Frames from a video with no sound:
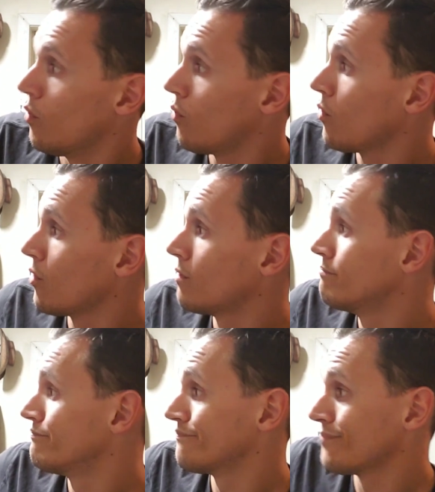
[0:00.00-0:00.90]

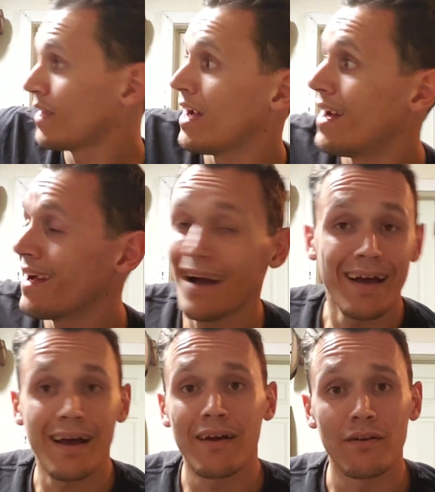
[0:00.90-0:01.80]
or
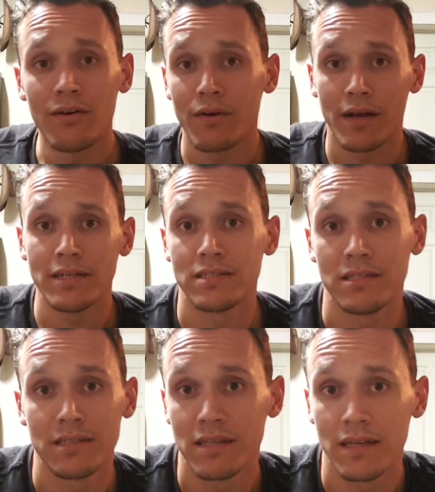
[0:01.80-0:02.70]
I don't know, guys.
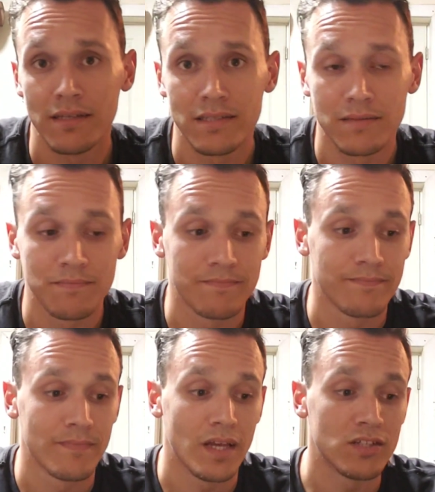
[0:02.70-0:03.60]

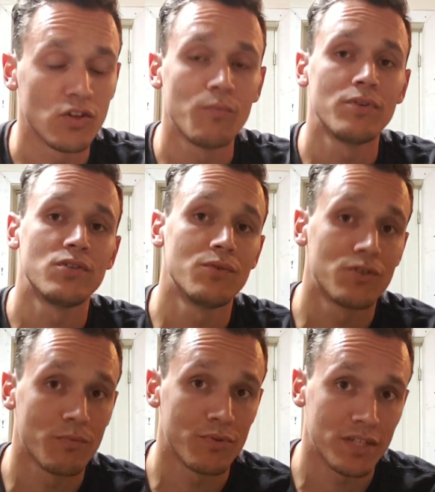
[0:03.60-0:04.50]
It's open to
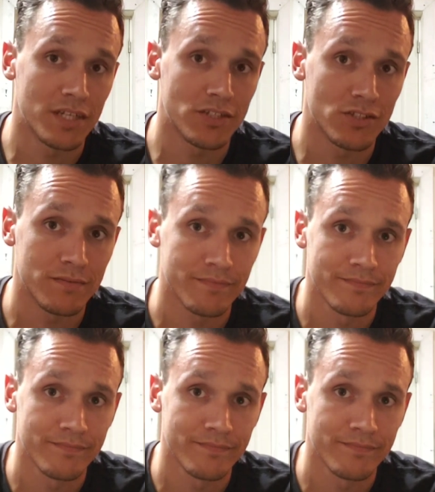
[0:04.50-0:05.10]
interpretation.